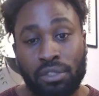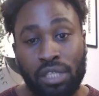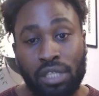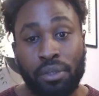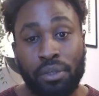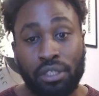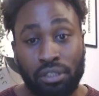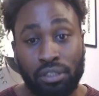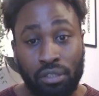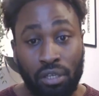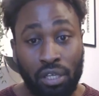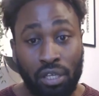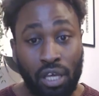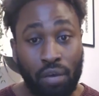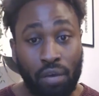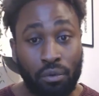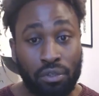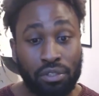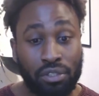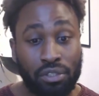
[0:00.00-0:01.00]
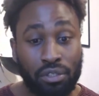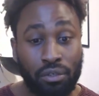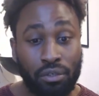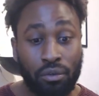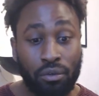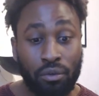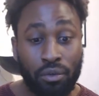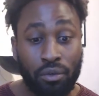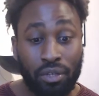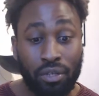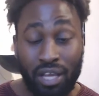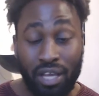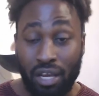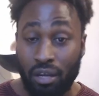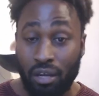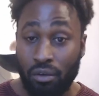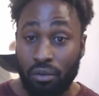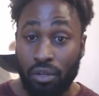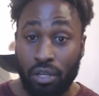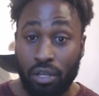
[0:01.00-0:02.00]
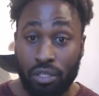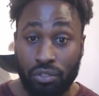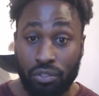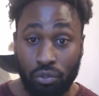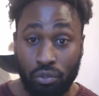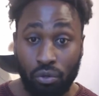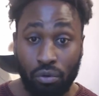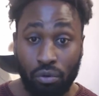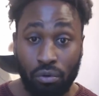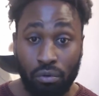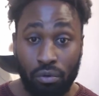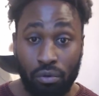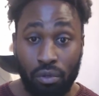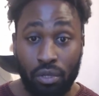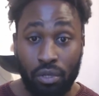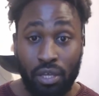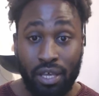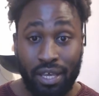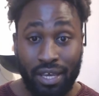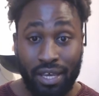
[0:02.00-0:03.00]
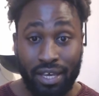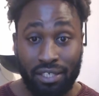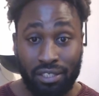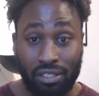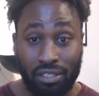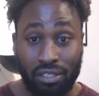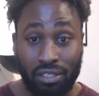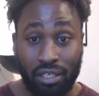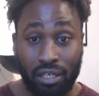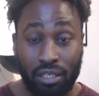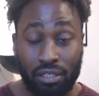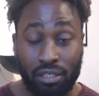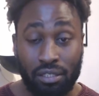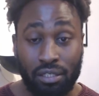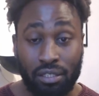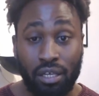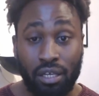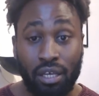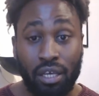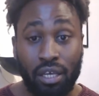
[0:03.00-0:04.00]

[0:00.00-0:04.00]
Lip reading: we're just going to go on to now a short exercise.